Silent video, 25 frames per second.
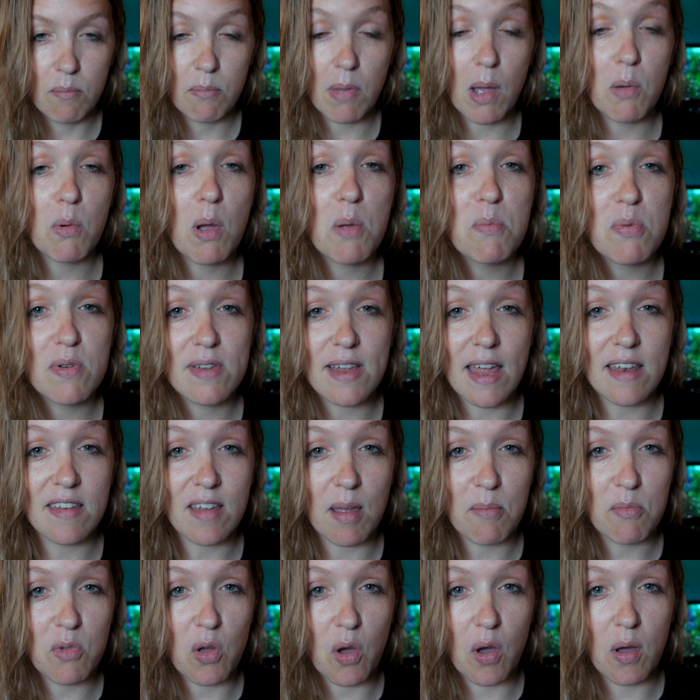But I won't pretend
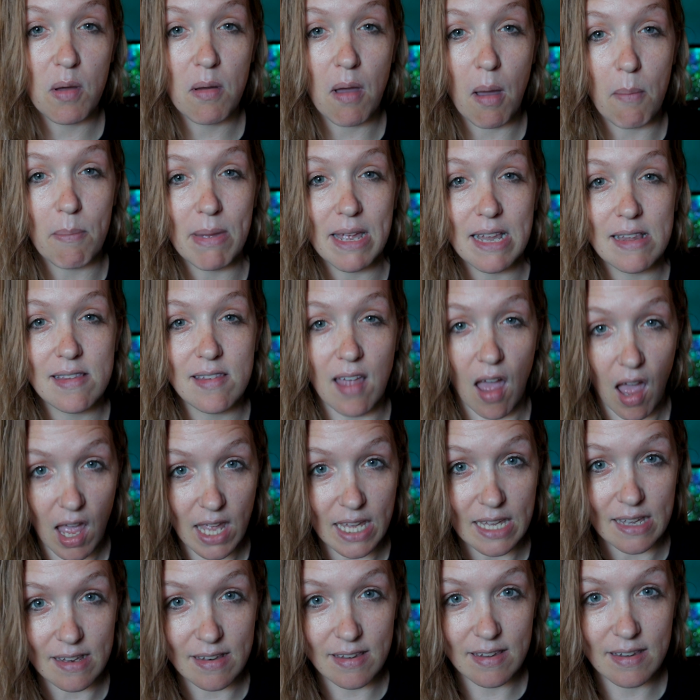I'm not a bit
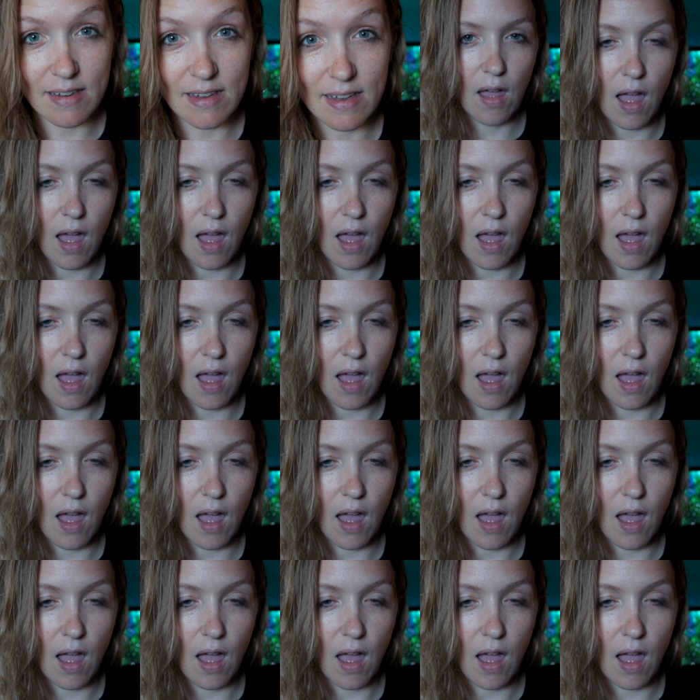tired.